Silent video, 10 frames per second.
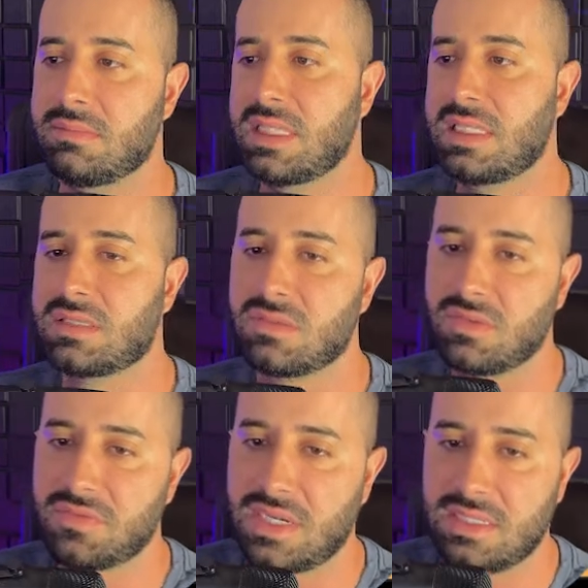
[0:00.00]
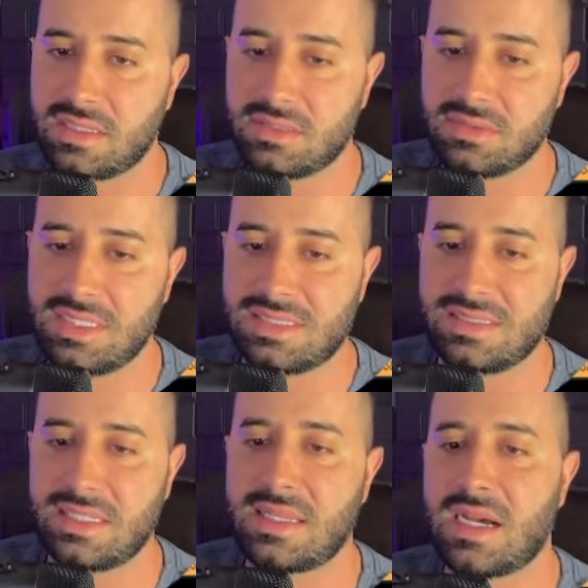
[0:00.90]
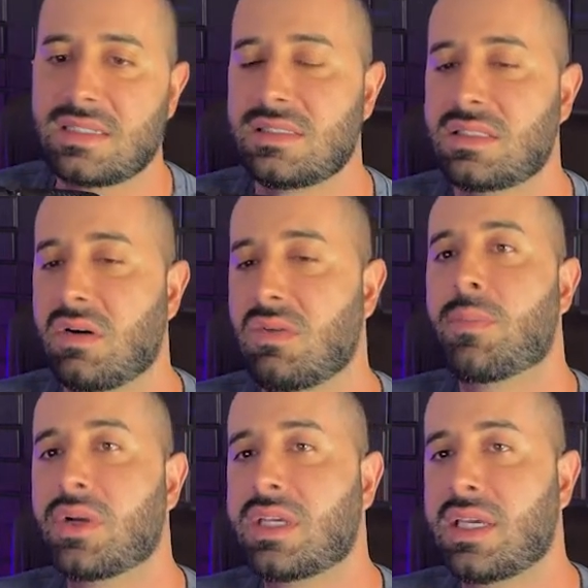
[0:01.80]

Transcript: Well, I'm not going to go into those details. So why?